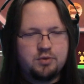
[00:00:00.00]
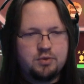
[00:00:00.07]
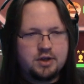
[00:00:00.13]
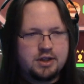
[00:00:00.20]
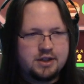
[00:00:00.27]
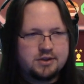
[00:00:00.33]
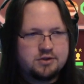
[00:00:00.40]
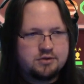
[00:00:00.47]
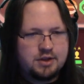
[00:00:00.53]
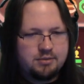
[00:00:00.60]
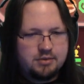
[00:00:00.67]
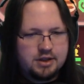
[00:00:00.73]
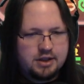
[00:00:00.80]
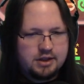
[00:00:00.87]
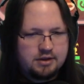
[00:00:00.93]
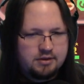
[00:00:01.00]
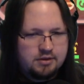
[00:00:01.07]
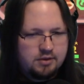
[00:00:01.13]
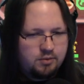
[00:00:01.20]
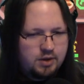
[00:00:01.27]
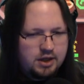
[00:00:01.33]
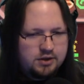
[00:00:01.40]
to work extremely
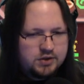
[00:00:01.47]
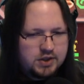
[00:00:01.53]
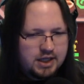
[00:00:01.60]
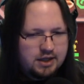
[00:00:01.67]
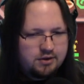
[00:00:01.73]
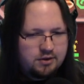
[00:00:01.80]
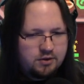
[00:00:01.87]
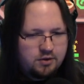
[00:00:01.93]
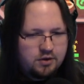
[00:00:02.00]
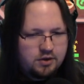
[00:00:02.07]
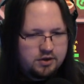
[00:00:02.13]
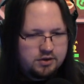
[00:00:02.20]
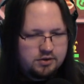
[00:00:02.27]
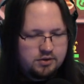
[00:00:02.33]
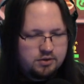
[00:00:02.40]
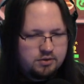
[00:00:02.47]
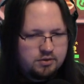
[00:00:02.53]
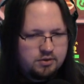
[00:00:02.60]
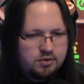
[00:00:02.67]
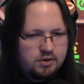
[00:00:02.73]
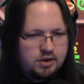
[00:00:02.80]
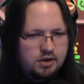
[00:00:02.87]
well together in order
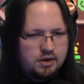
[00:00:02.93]
to